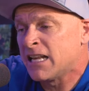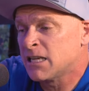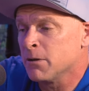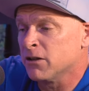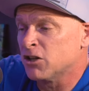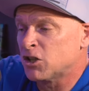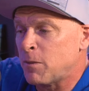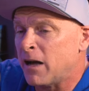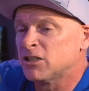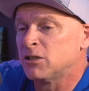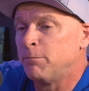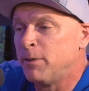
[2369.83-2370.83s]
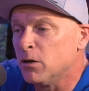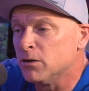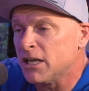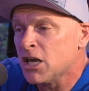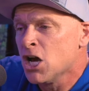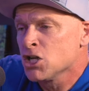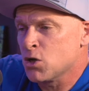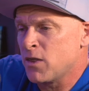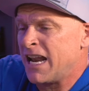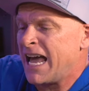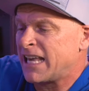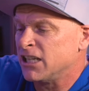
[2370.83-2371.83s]
and some of the responsibility so
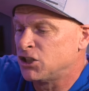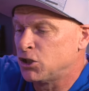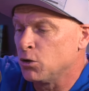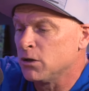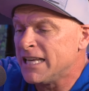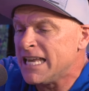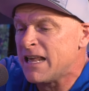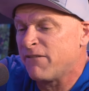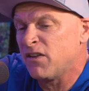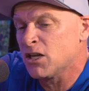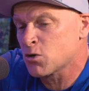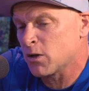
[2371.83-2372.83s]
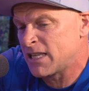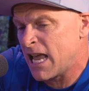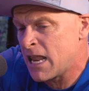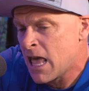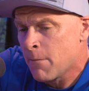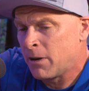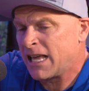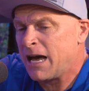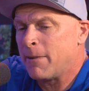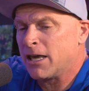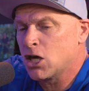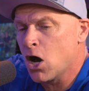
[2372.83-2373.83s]
that I could still lead at Fitness Quest 10. But I
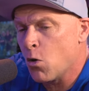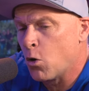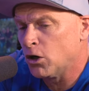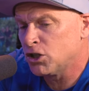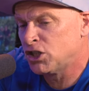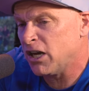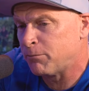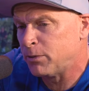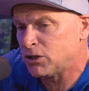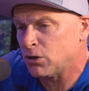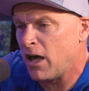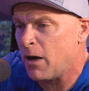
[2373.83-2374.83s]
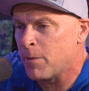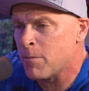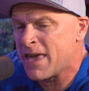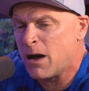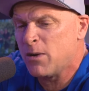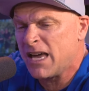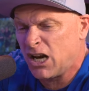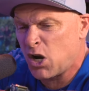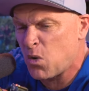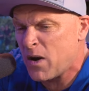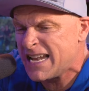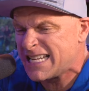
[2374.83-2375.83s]
got my cohort, Jeff Bristol, helping me out. We got a
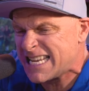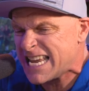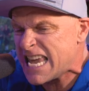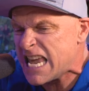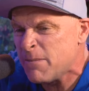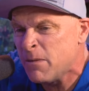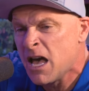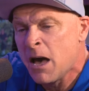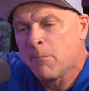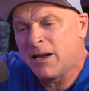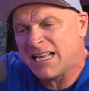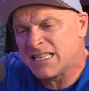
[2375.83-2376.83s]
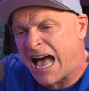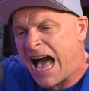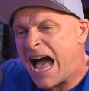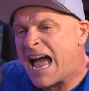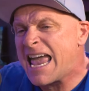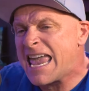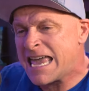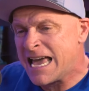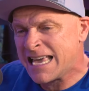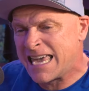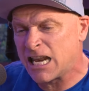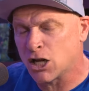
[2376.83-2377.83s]
great team. But as I
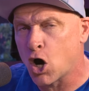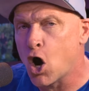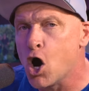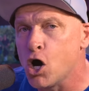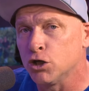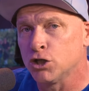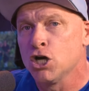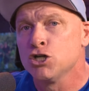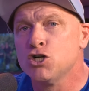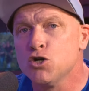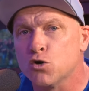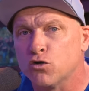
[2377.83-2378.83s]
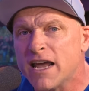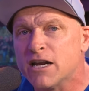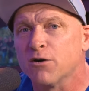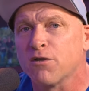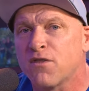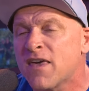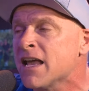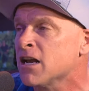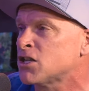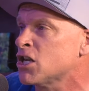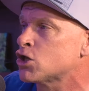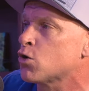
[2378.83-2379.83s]
get called to do greater
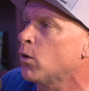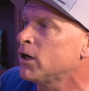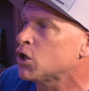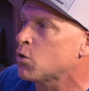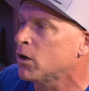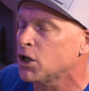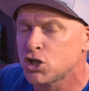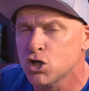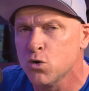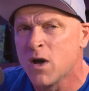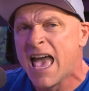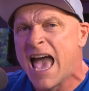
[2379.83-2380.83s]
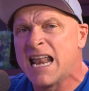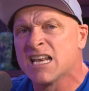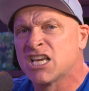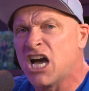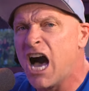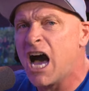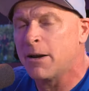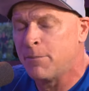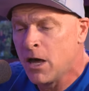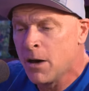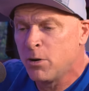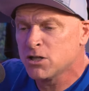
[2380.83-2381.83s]
things in 2022, and God
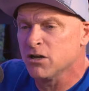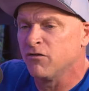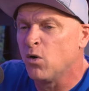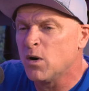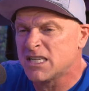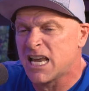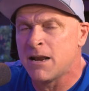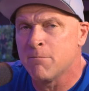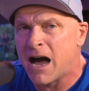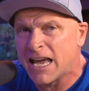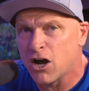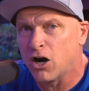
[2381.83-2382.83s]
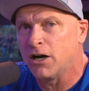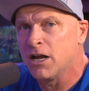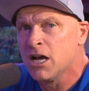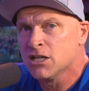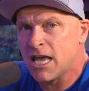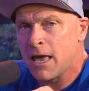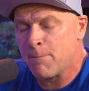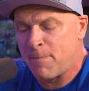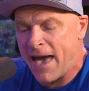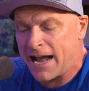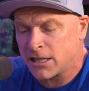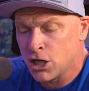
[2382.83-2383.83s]
puts a voice in my heart to
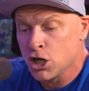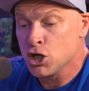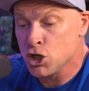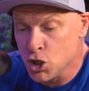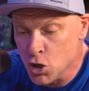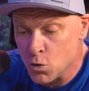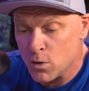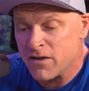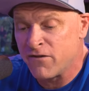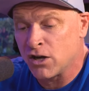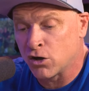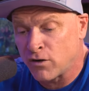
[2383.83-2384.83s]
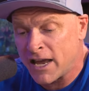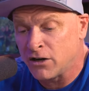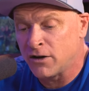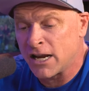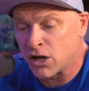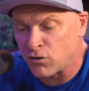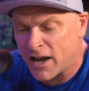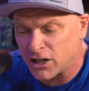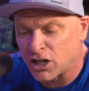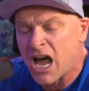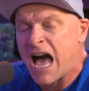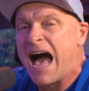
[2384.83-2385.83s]
impact you even greater and
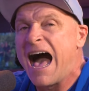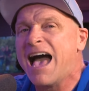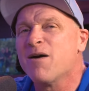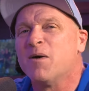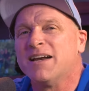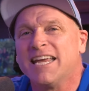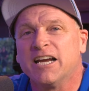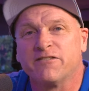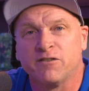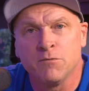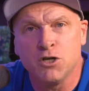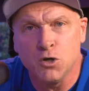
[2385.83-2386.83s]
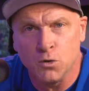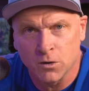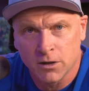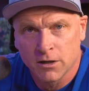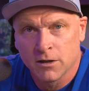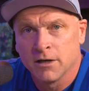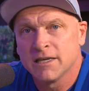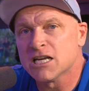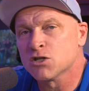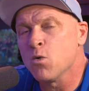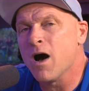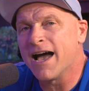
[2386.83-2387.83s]
greater, I want to hear from you.
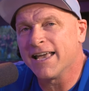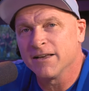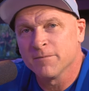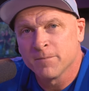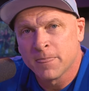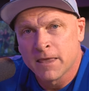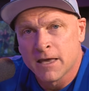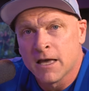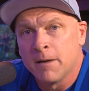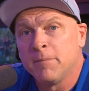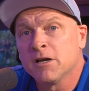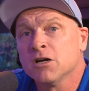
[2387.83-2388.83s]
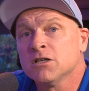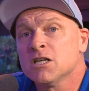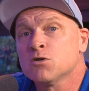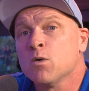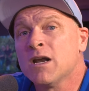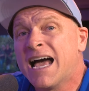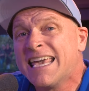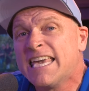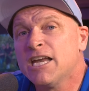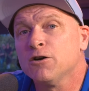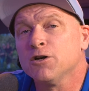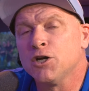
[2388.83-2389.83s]
Guess why? because it's when I
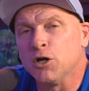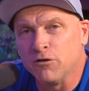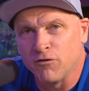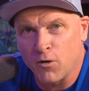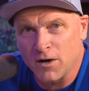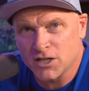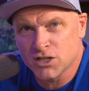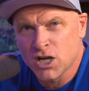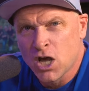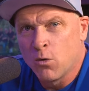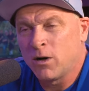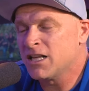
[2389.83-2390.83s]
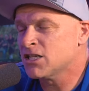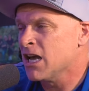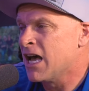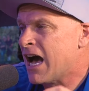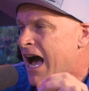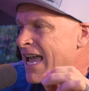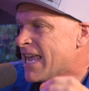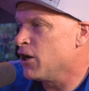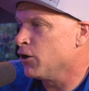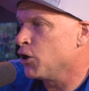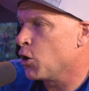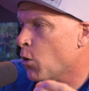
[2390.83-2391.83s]
hear your voice, when it's I
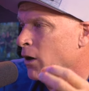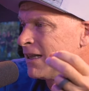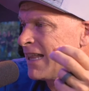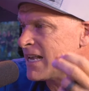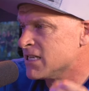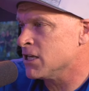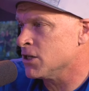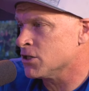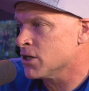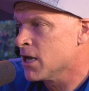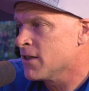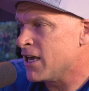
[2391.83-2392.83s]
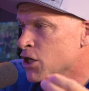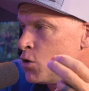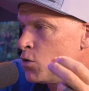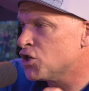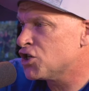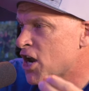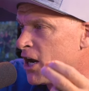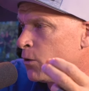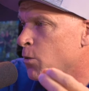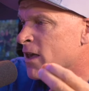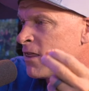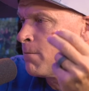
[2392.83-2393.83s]
hear your lessons that you share
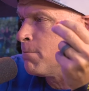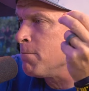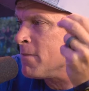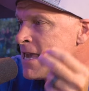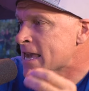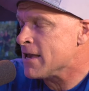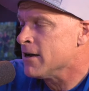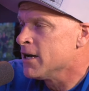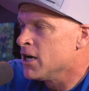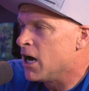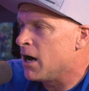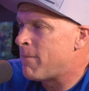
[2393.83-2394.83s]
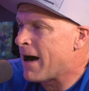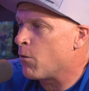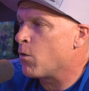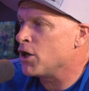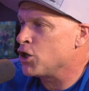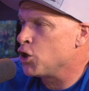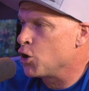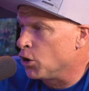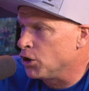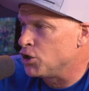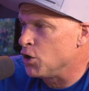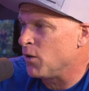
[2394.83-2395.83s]
with me about what
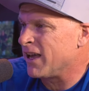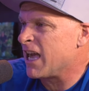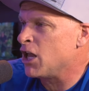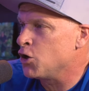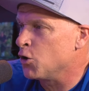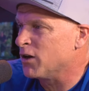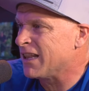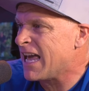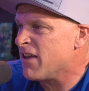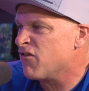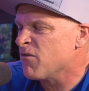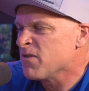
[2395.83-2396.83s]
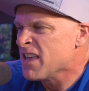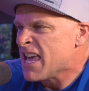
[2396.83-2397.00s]
you're doing in your life,